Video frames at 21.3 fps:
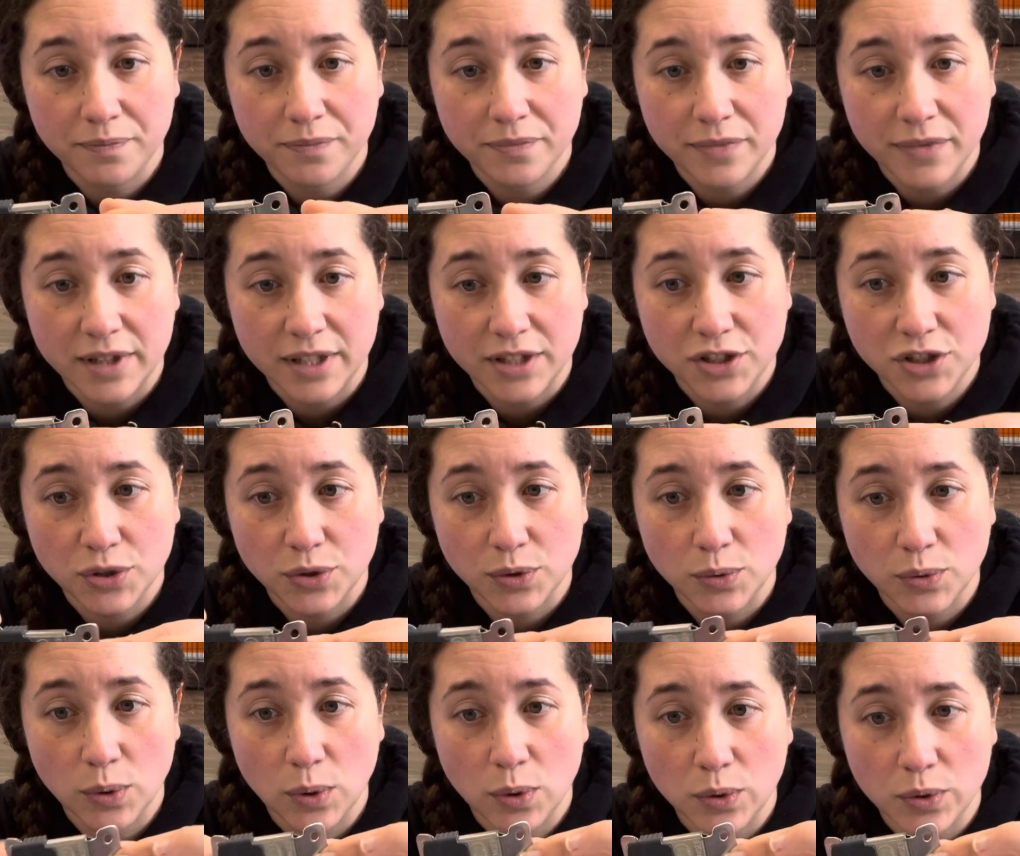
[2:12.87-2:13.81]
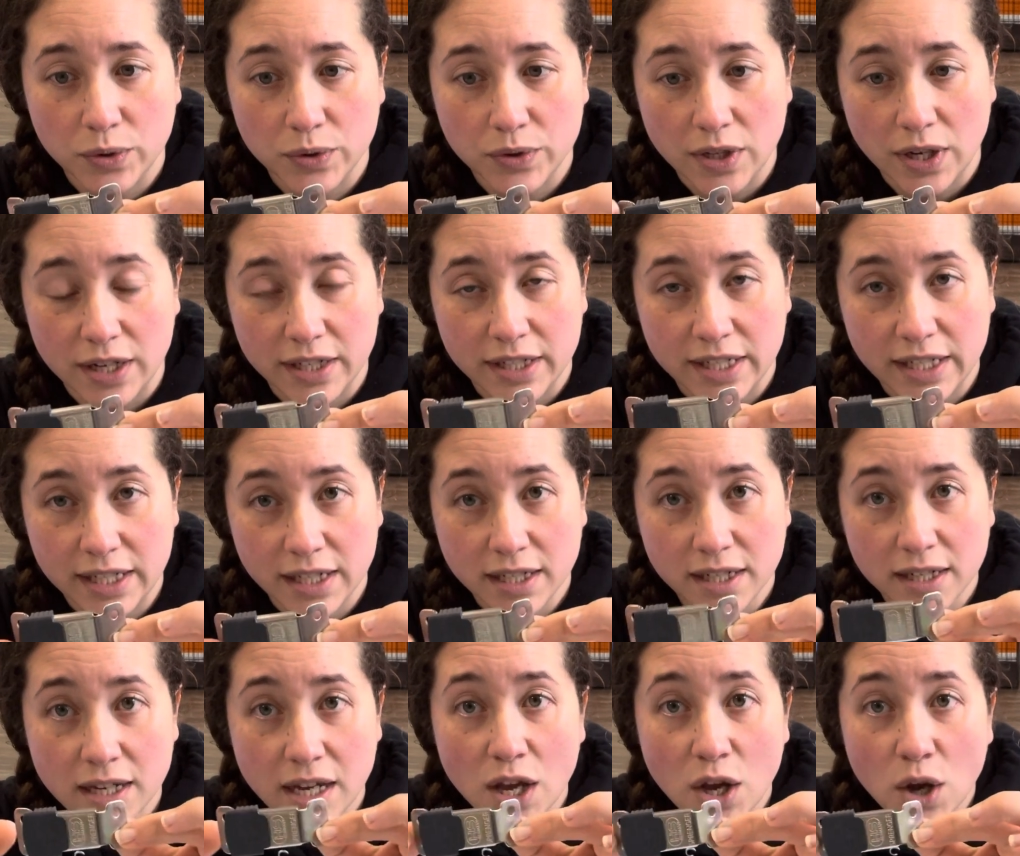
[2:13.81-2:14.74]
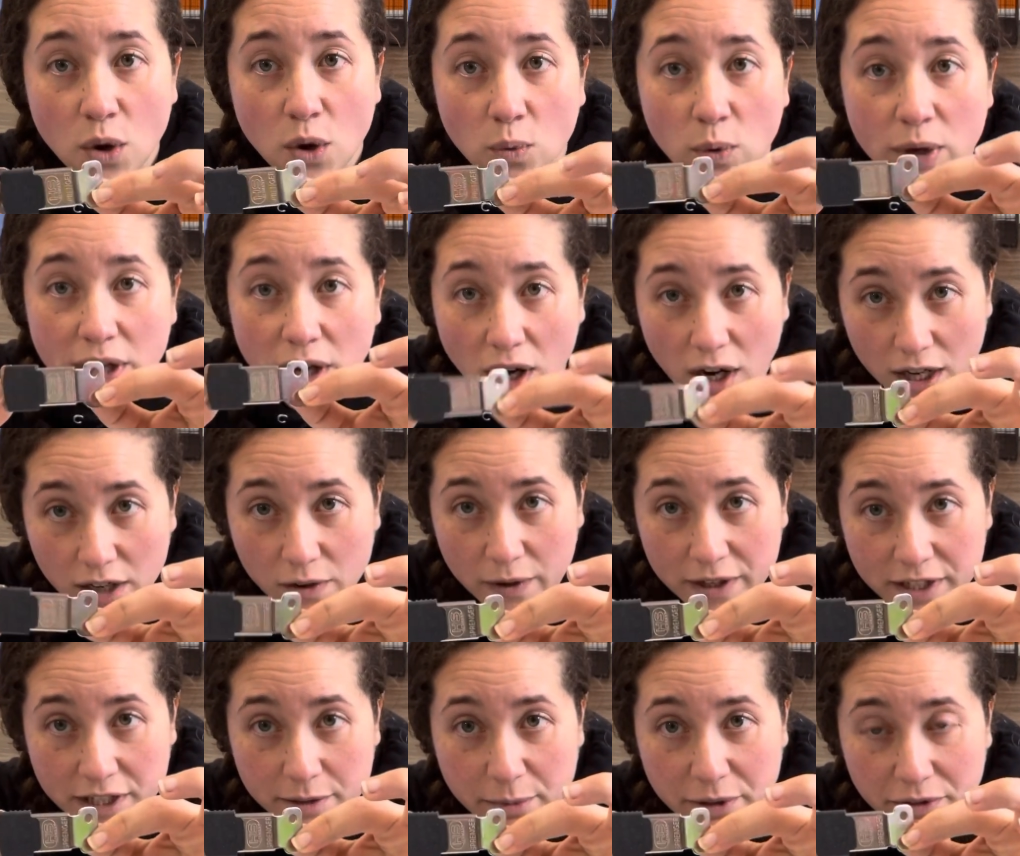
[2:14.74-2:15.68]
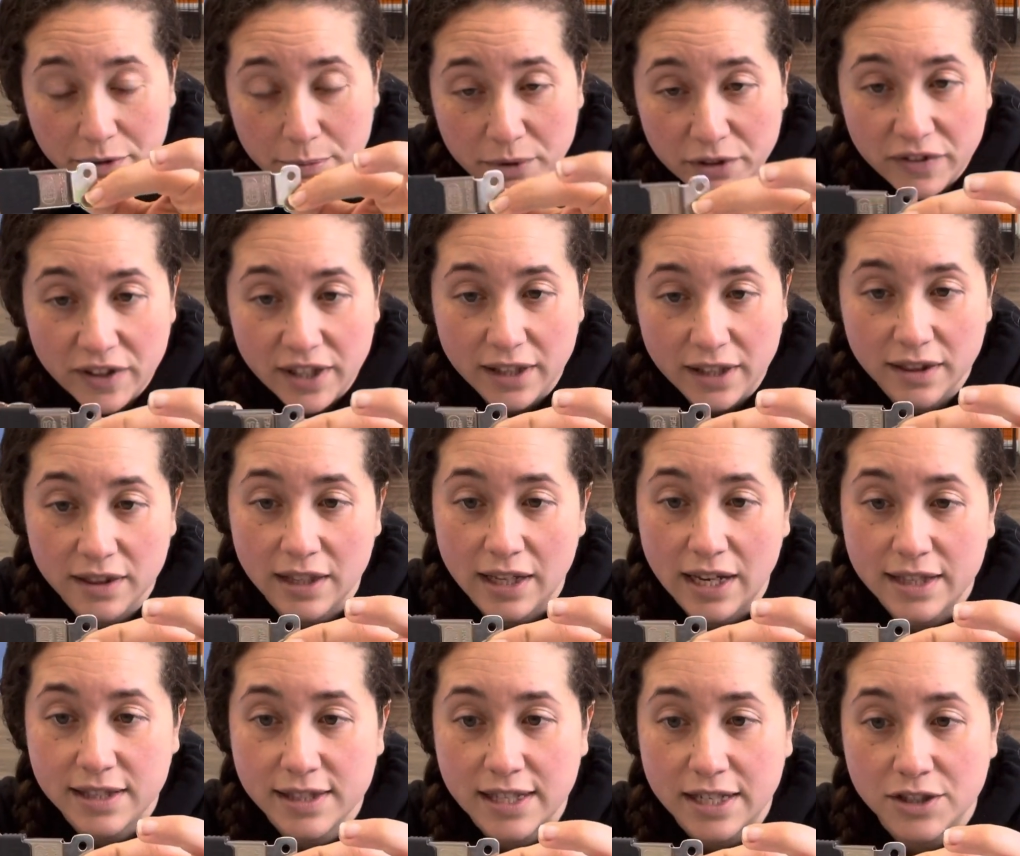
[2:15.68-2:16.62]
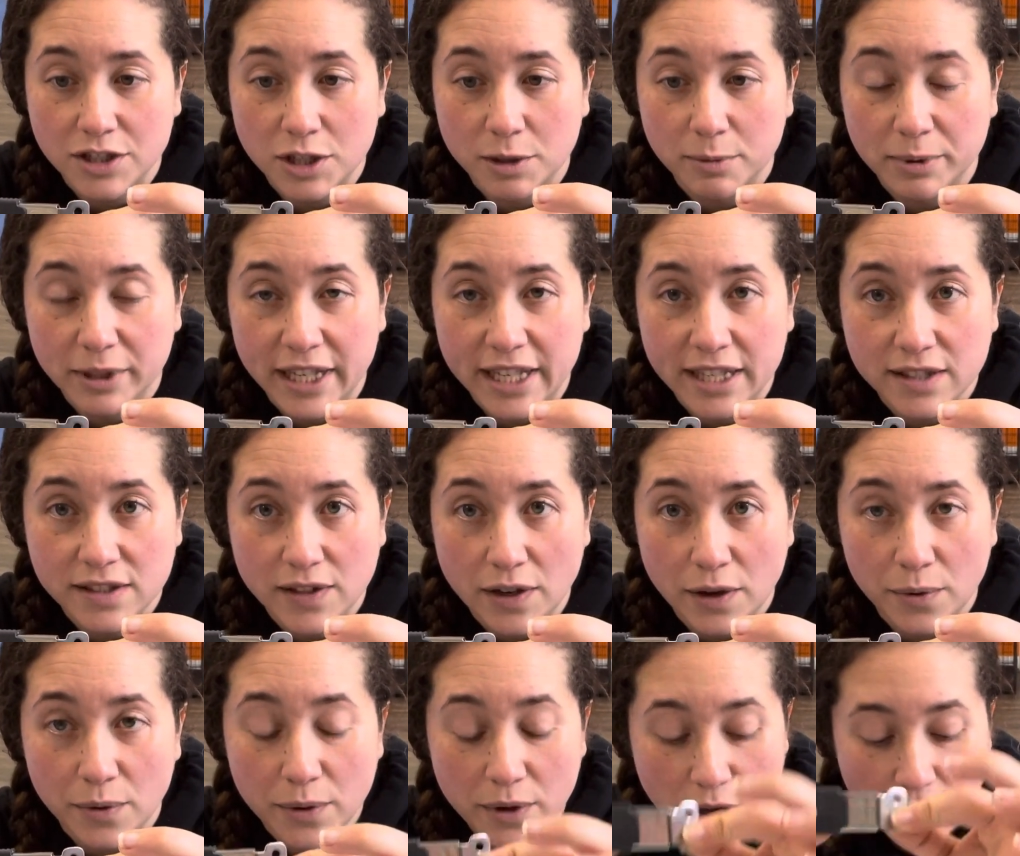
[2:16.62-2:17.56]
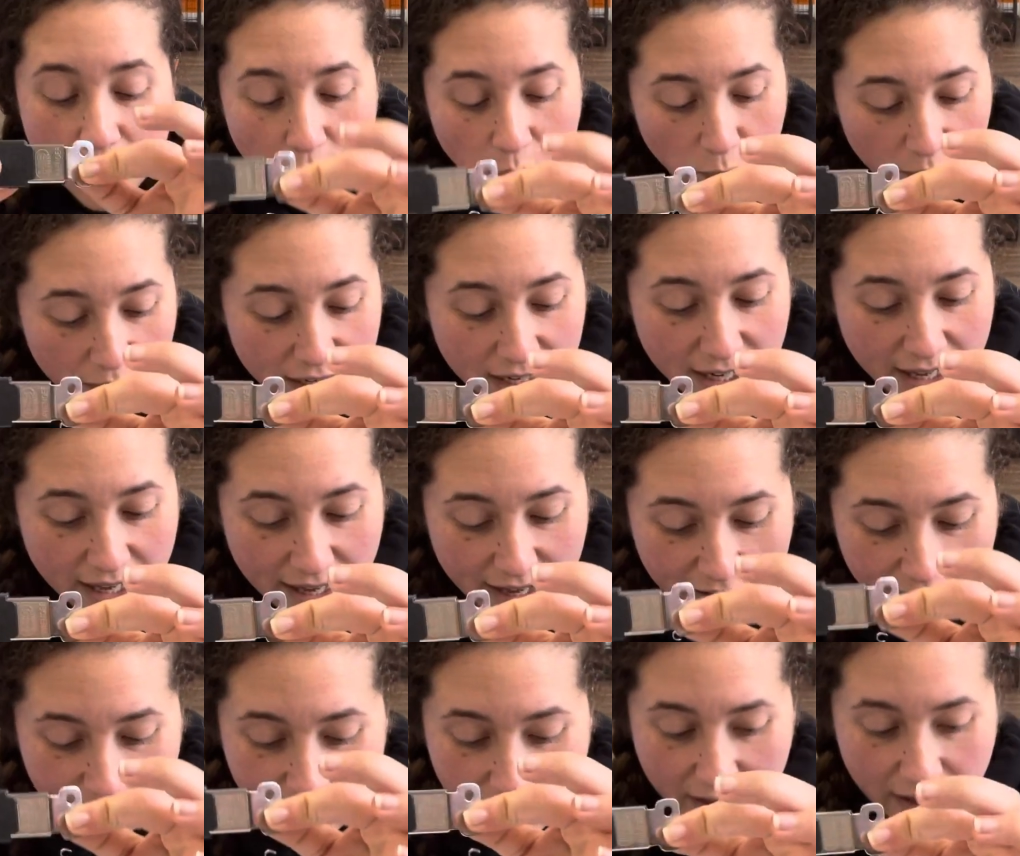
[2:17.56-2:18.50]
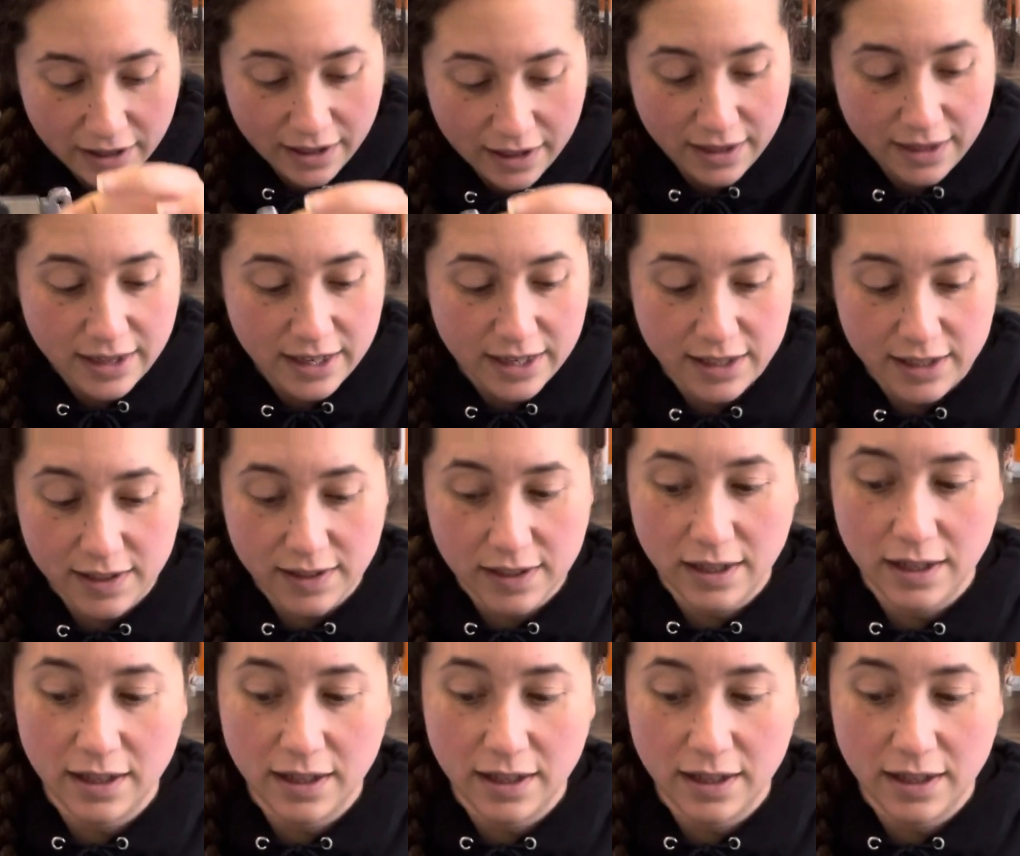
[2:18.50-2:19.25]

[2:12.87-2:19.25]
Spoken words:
the two holes on here. We are going to be removing that center plate. So we're gonna have these